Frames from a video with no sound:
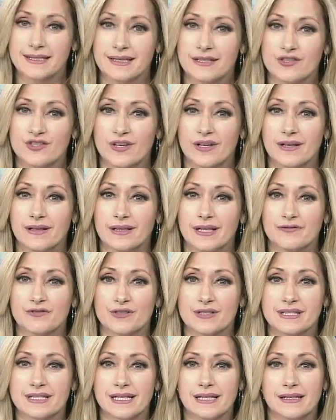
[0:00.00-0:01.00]
is in jail
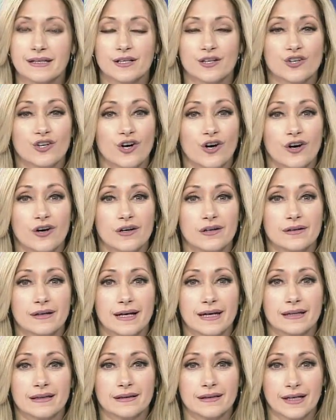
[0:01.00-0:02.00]
after stealing a car
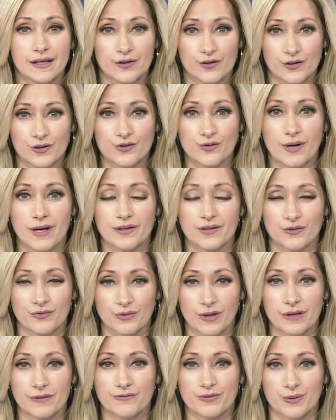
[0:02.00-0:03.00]
and later trying to
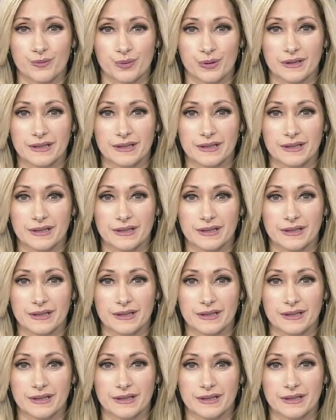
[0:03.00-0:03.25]
run from